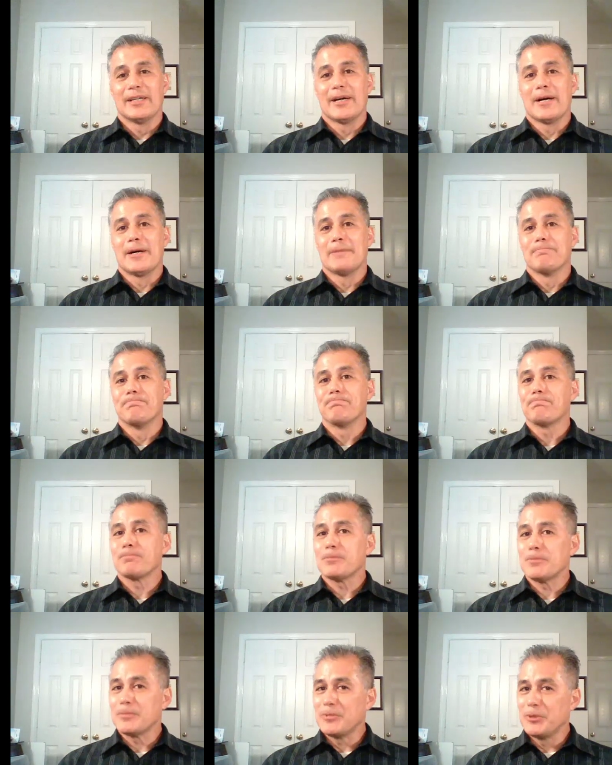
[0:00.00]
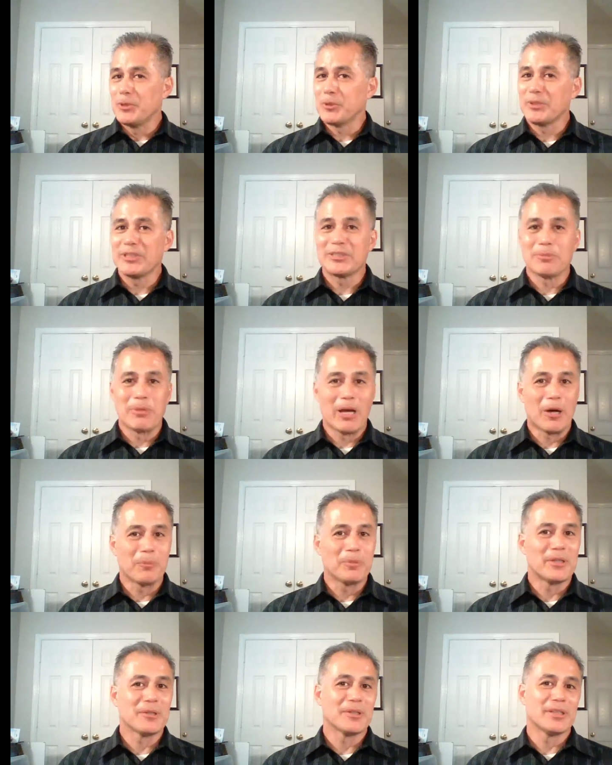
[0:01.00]
you'll need some
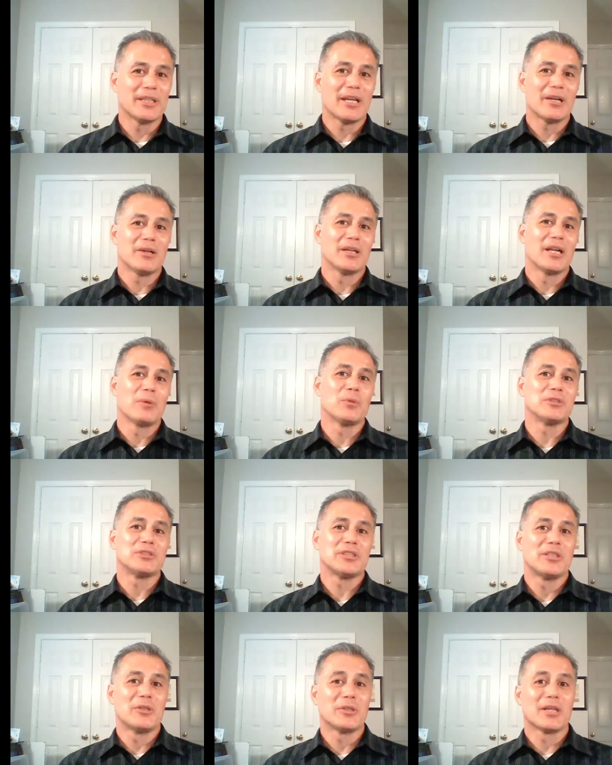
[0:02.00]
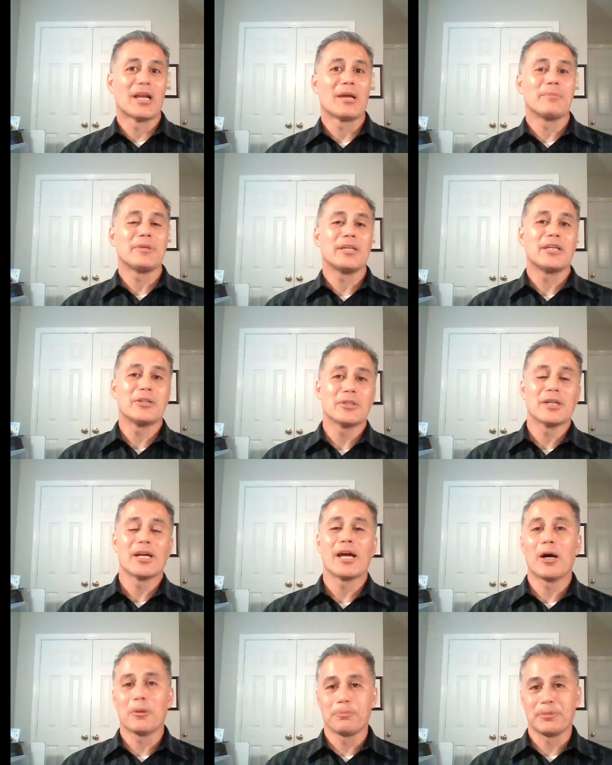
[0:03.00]
help here and there, and I want you to know that I am here
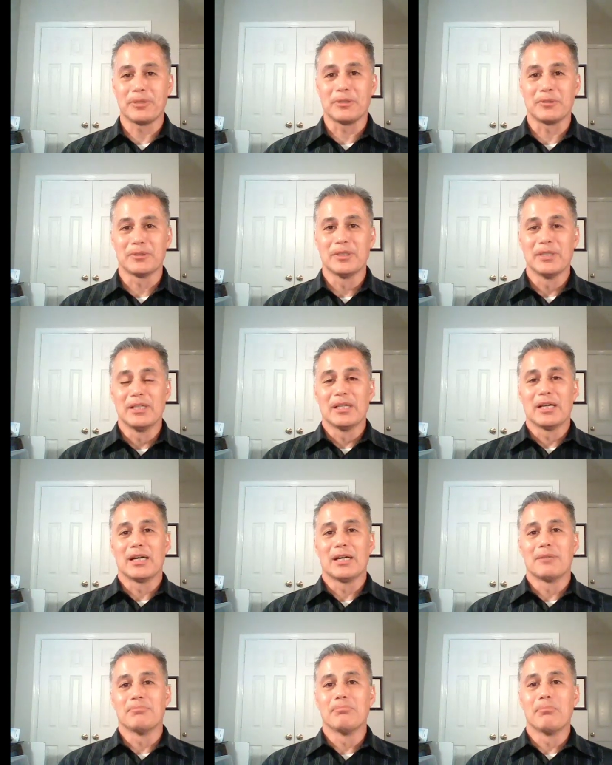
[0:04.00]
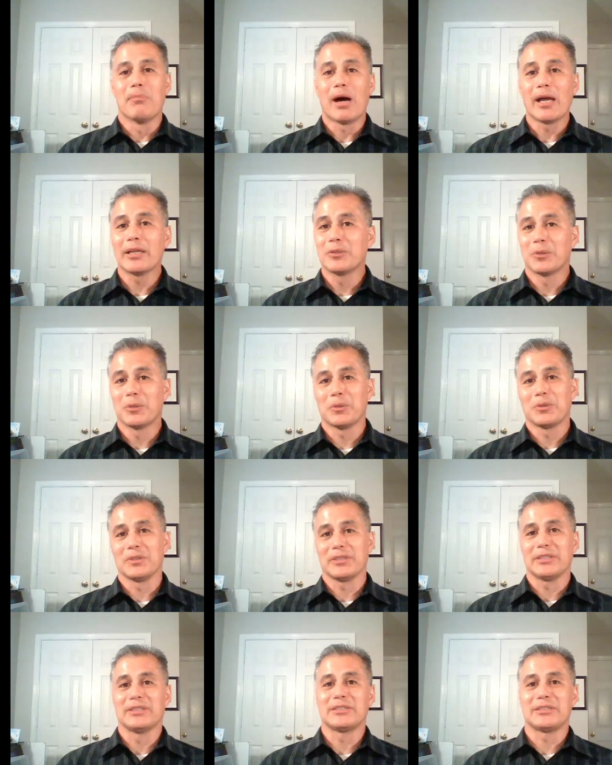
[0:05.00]
to help you. My
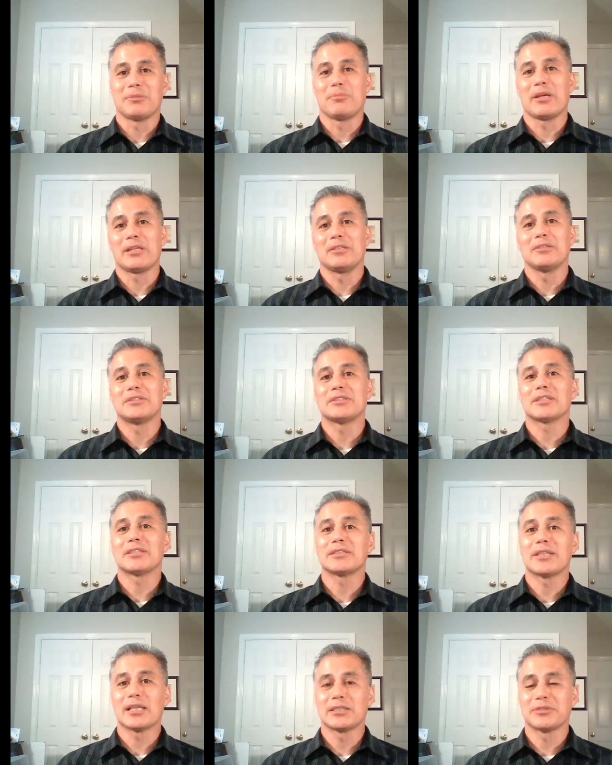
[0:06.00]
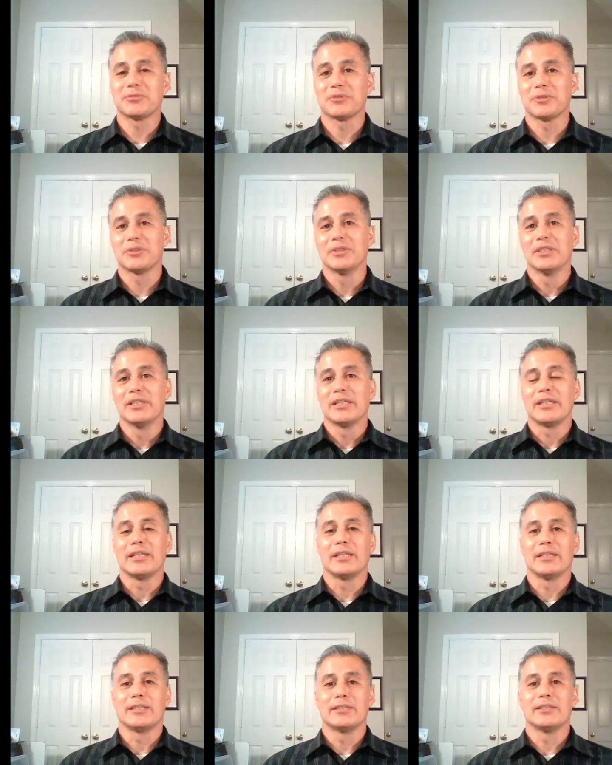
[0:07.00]
goal is to make you successful
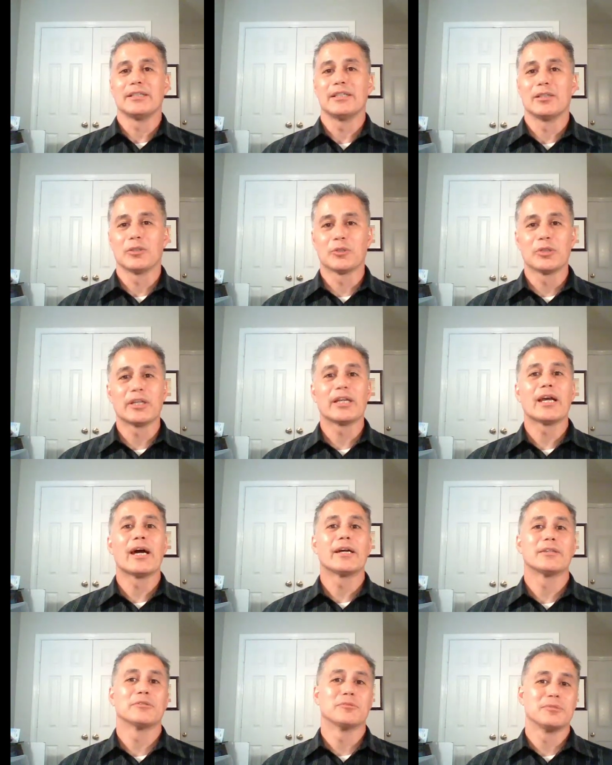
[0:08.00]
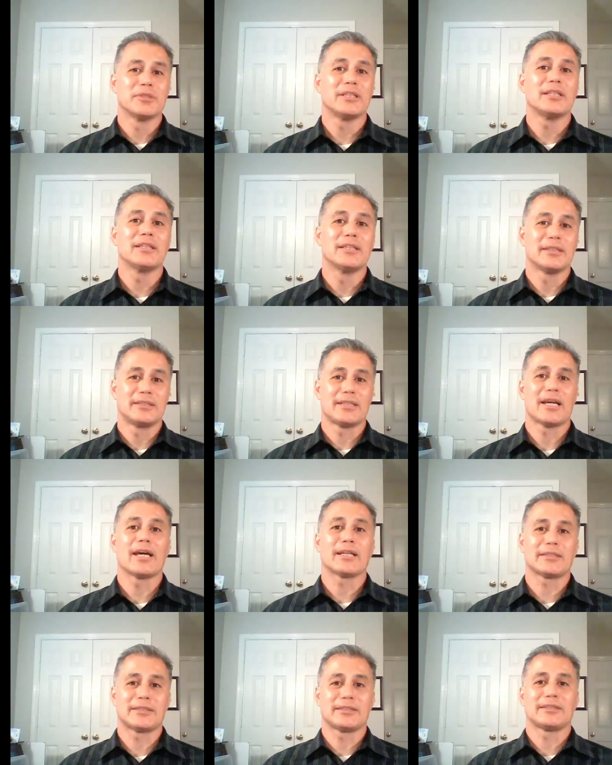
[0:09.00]
in learning how to read the
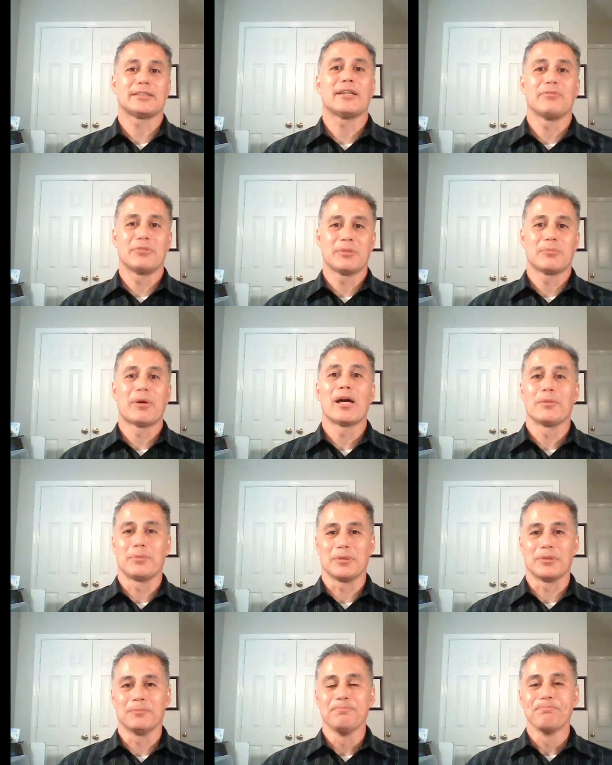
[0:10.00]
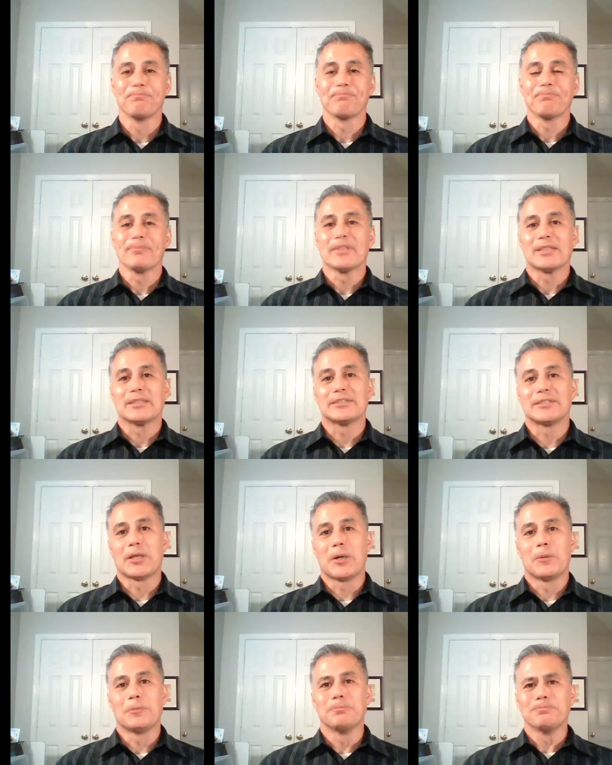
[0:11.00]
text of the Bible.
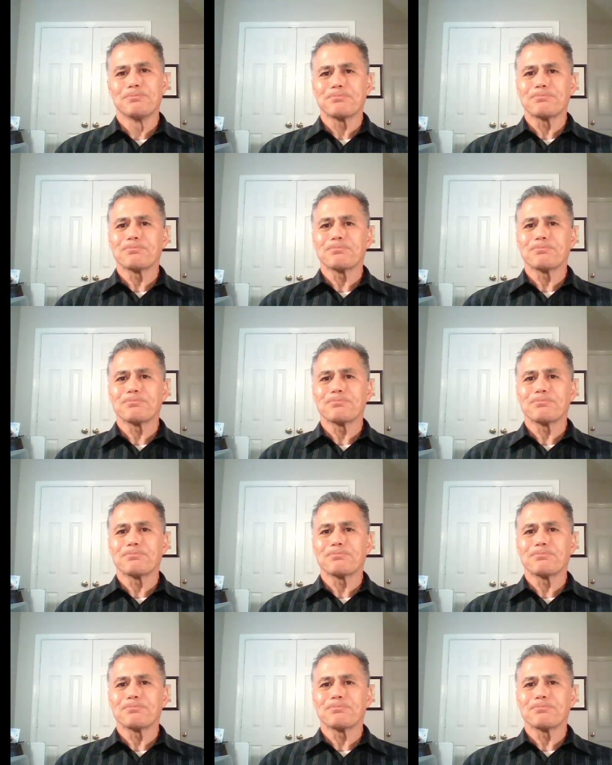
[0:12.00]
So,